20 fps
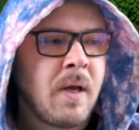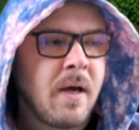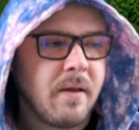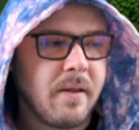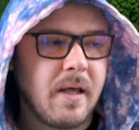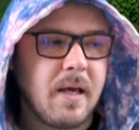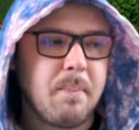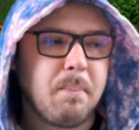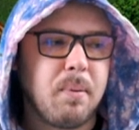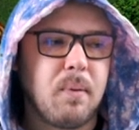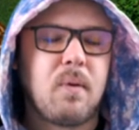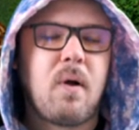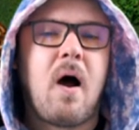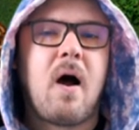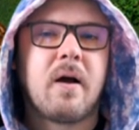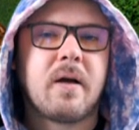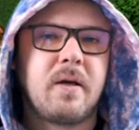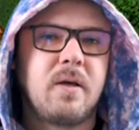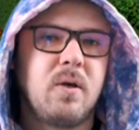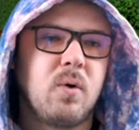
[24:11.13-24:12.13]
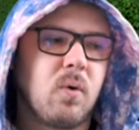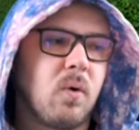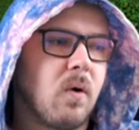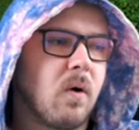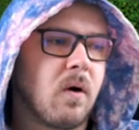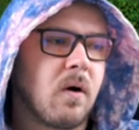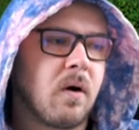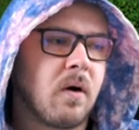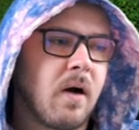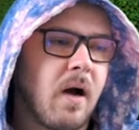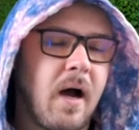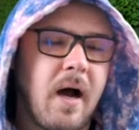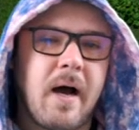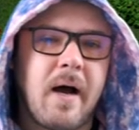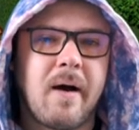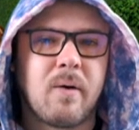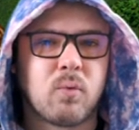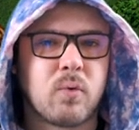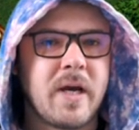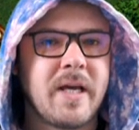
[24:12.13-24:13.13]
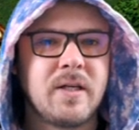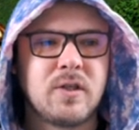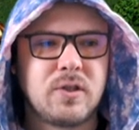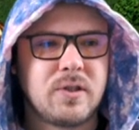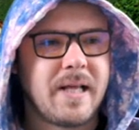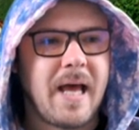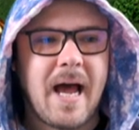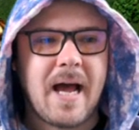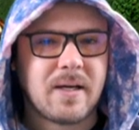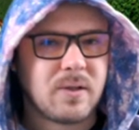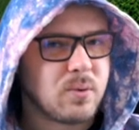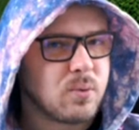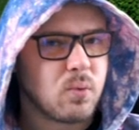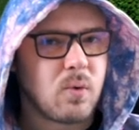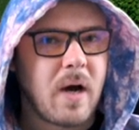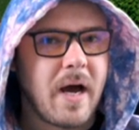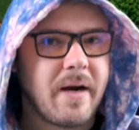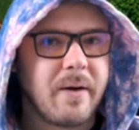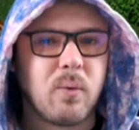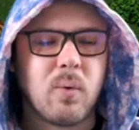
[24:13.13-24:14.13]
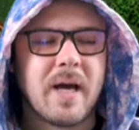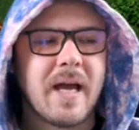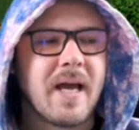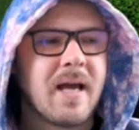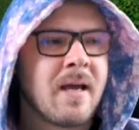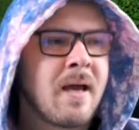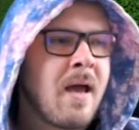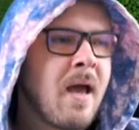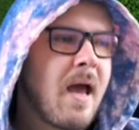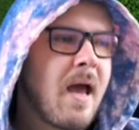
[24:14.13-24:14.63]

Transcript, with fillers: They block your uh, range stacks right away,